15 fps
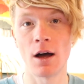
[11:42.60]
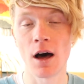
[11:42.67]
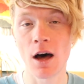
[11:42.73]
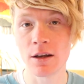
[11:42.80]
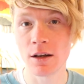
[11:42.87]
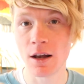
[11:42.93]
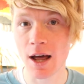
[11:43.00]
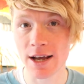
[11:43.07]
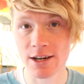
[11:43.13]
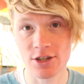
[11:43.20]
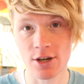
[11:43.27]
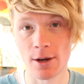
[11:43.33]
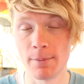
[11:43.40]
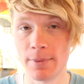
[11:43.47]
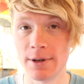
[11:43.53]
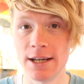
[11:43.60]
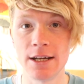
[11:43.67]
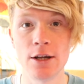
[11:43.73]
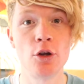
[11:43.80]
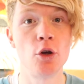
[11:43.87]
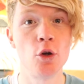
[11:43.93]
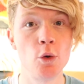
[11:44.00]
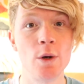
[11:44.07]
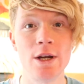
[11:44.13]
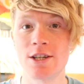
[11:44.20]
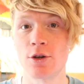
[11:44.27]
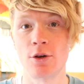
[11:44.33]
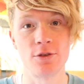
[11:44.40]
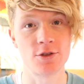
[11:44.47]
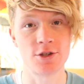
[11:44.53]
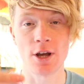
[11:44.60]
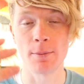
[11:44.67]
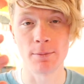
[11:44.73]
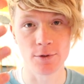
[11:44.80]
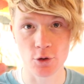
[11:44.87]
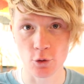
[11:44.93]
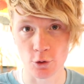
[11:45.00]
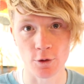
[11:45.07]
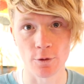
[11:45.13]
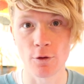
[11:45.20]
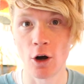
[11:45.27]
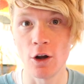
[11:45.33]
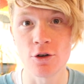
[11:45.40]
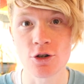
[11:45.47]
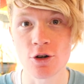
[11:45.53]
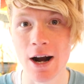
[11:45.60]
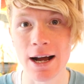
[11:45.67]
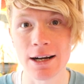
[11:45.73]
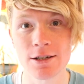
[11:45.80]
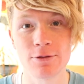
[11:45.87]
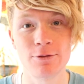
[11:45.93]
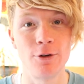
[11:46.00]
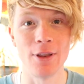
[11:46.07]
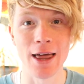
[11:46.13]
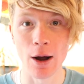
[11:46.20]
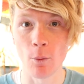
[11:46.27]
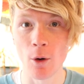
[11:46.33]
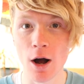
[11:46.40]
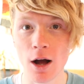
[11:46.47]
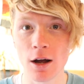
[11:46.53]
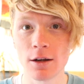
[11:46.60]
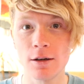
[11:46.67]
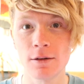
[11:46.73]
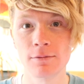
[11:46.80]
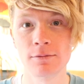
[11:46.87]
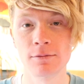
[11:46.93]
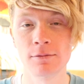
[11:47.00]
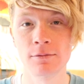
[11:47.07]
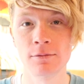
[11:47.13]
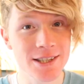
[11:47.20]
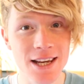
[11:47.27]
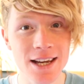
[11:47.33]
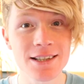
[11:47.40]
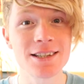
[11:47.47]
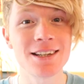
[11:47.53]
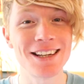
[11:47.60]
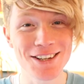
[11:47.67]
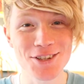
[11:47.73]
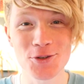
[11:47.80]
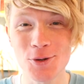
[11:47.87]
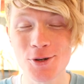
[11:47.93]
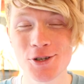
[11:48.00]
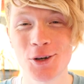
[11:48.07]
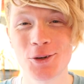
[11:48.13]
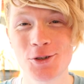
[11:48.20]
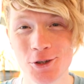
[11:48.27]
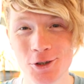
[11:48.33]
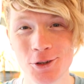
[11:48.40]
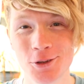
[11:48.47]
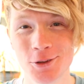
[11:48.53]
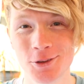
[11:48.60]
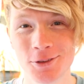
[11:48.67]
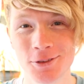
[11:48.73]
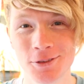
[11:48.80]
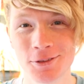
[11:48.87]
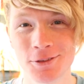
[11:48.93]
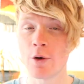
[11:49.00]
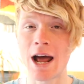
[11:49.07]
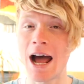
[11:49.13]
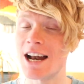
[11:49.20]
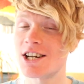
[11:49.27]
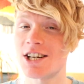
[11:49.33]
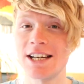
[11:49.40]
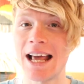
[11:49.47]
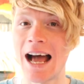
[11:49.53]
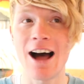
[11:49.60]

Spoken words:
unlike somebody who is on some sort of contract for their work, the opposite is also true. You don't actually